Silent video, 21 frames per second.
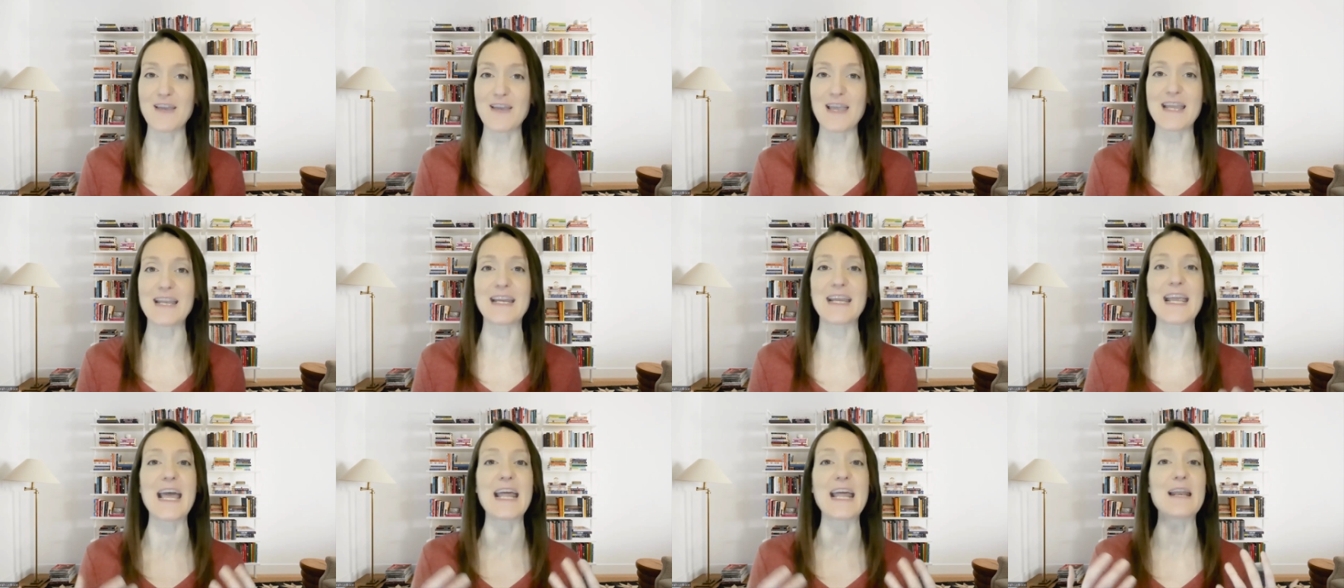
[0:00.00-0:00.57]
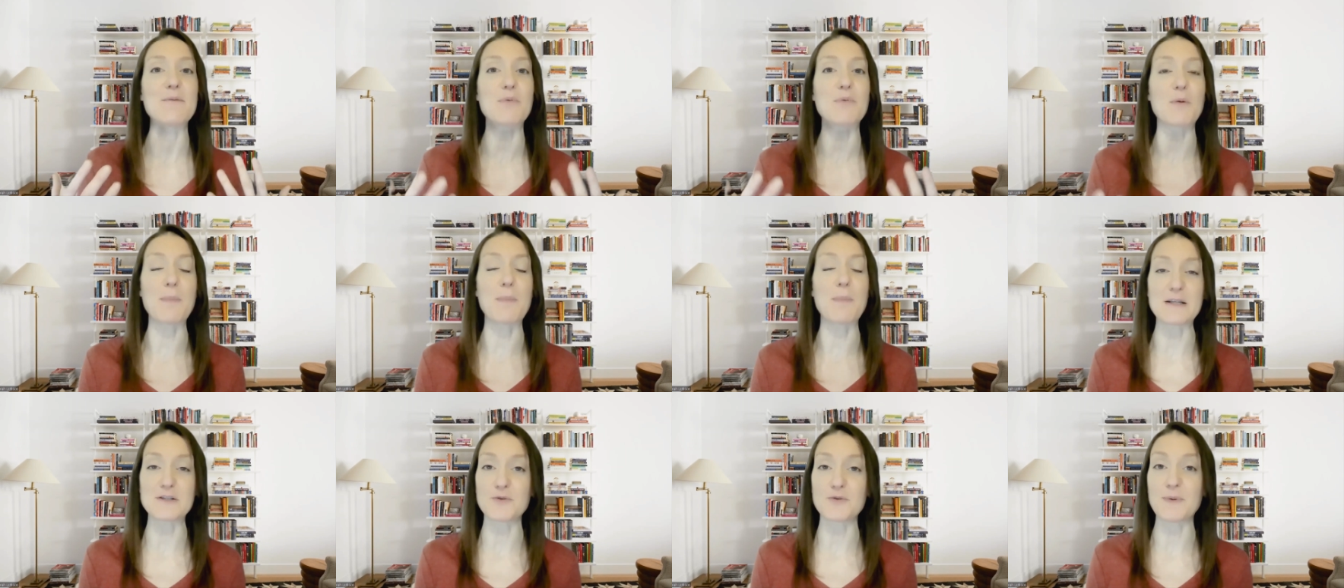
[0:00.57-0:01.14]
And again, it
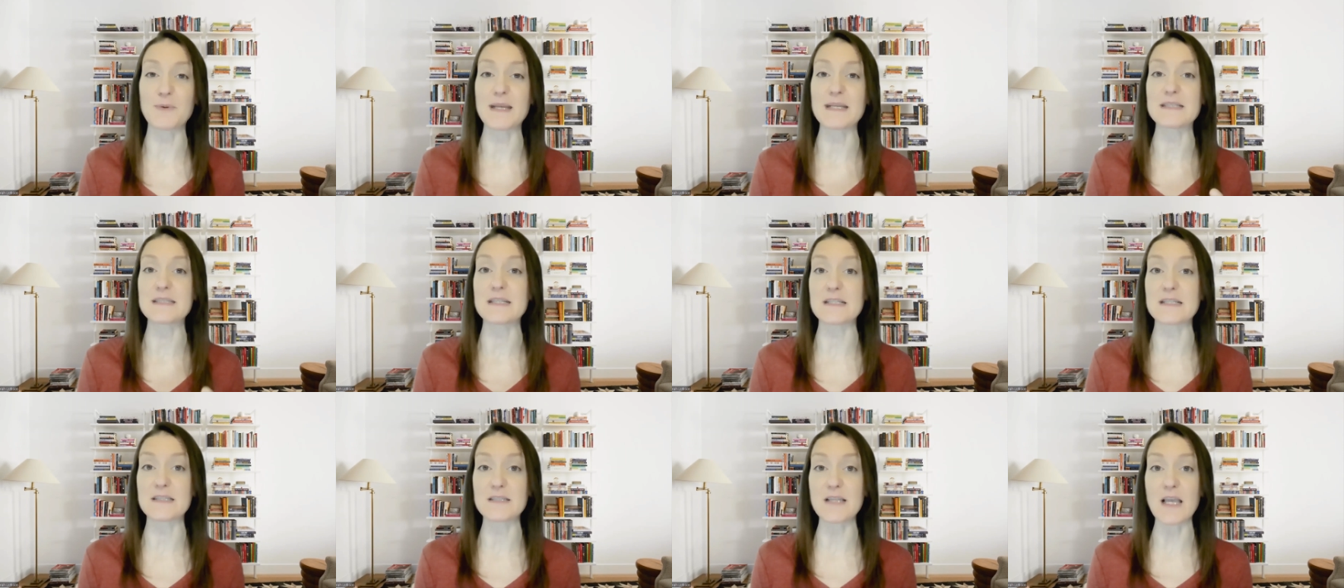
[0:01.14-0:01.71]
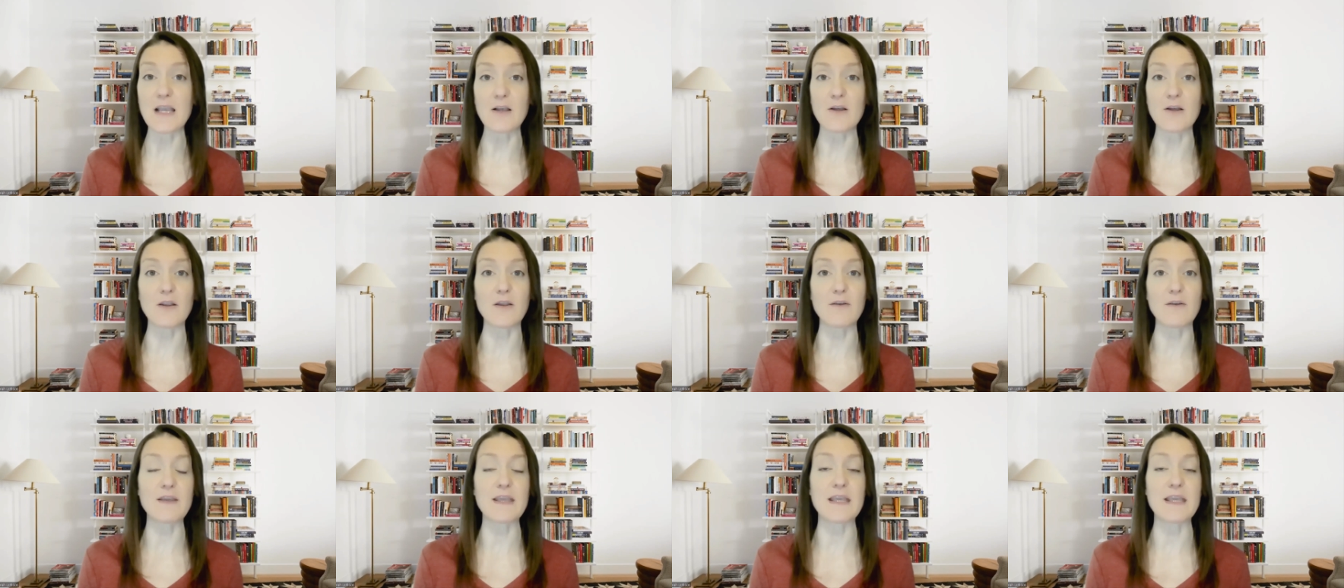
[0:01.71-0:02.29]
perpetuates the cycle
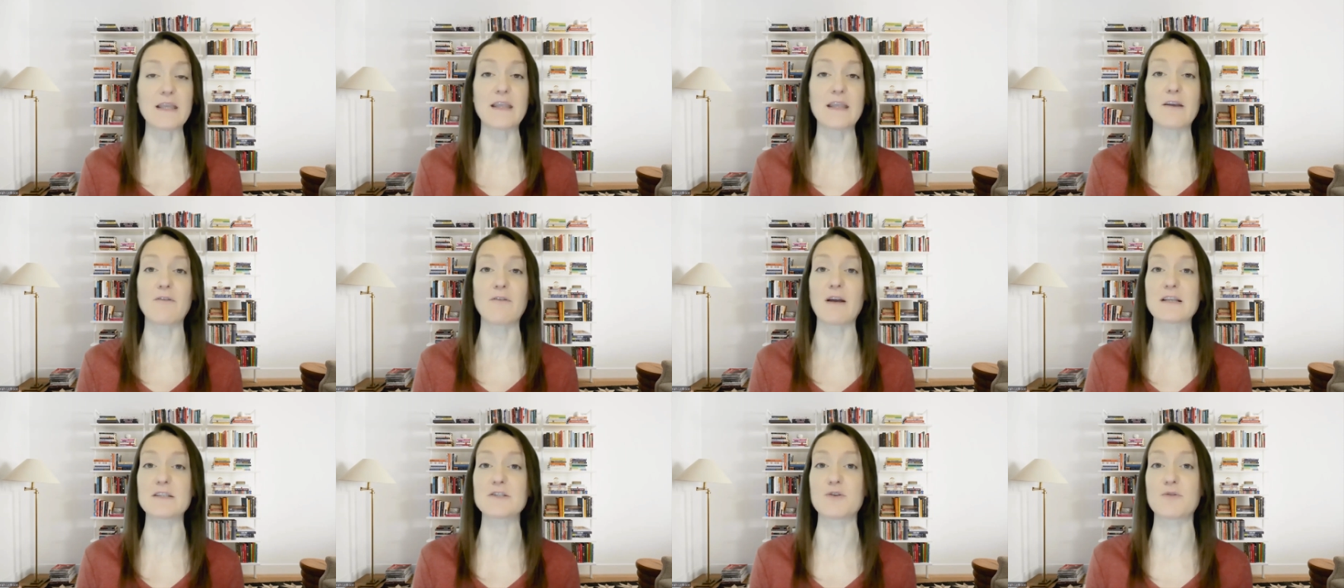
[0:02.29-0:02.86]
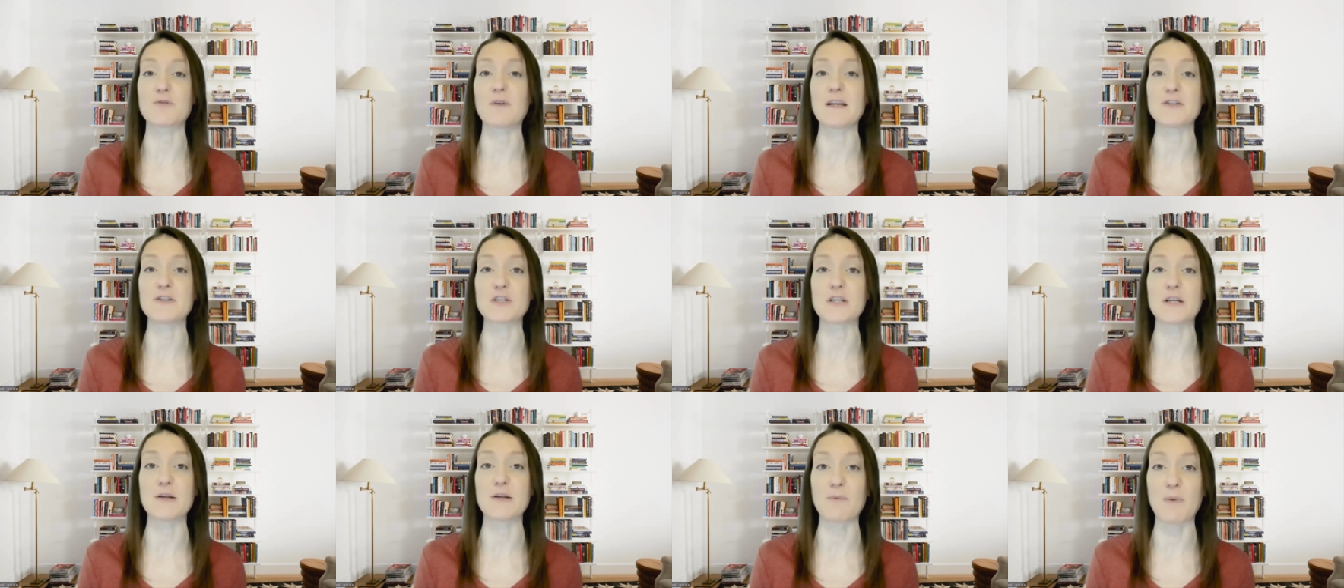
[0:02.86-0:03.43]
of healing,
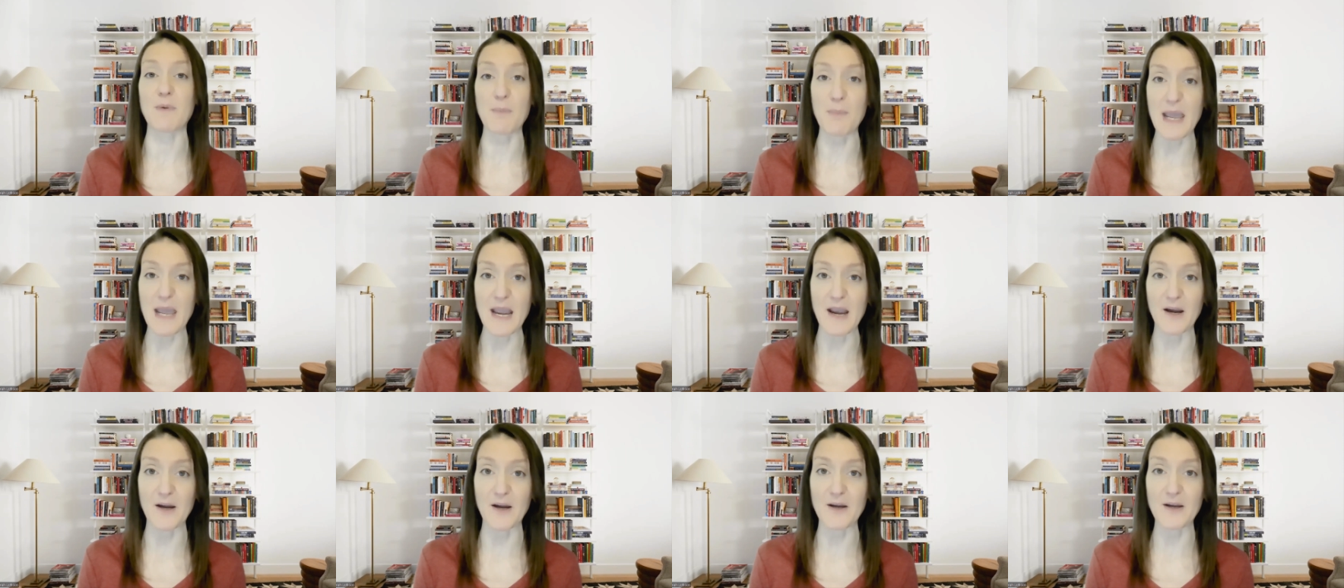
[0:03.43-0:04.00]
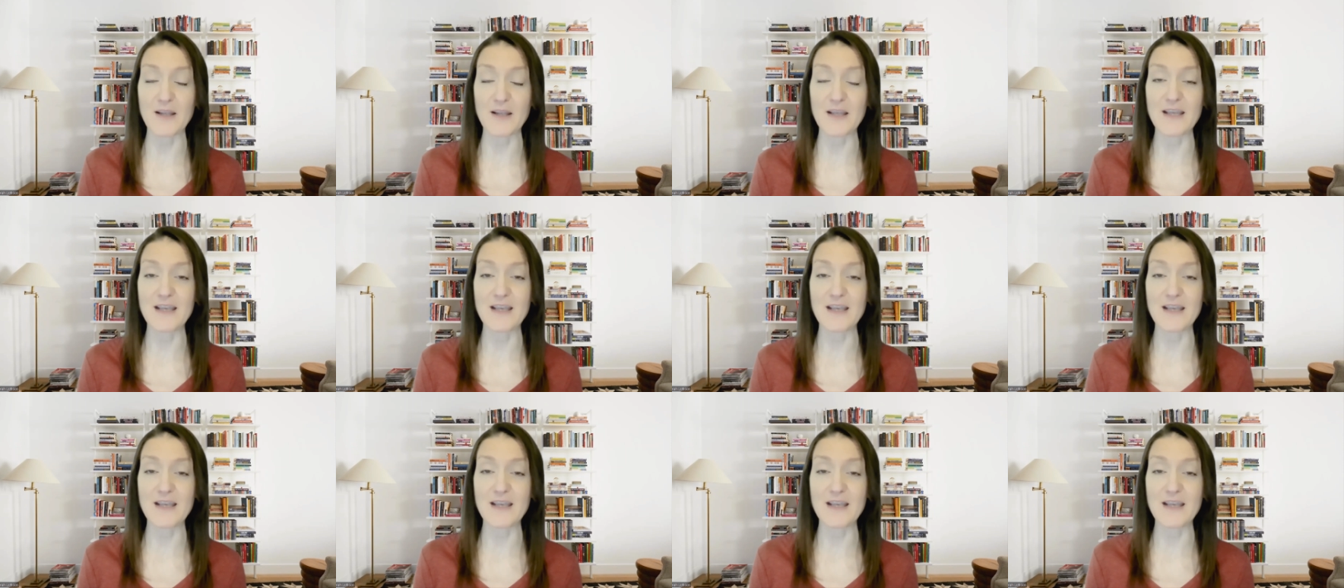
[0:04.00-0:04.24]
restoration, and repair.